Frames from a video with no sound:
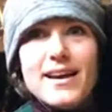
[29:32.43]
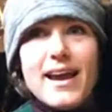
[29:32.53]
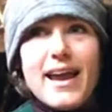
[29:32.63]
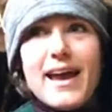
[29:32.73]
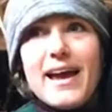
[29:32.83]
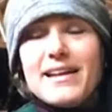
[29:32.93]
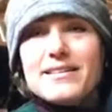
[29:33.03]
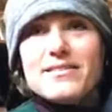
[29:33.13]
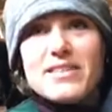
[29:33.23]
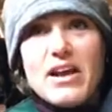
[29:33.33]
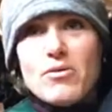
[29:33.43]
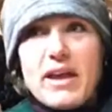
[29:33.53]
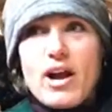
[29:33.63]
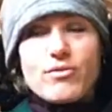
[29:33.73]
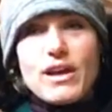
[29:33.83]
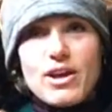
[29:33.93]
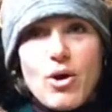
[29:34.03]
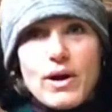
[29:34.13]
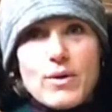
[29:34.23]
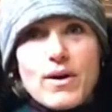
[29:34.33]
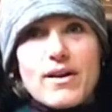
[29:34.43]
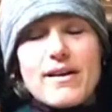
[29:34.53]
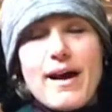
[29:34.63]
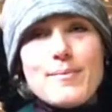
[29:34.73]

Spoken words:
And they don't care if they can go anywhere or not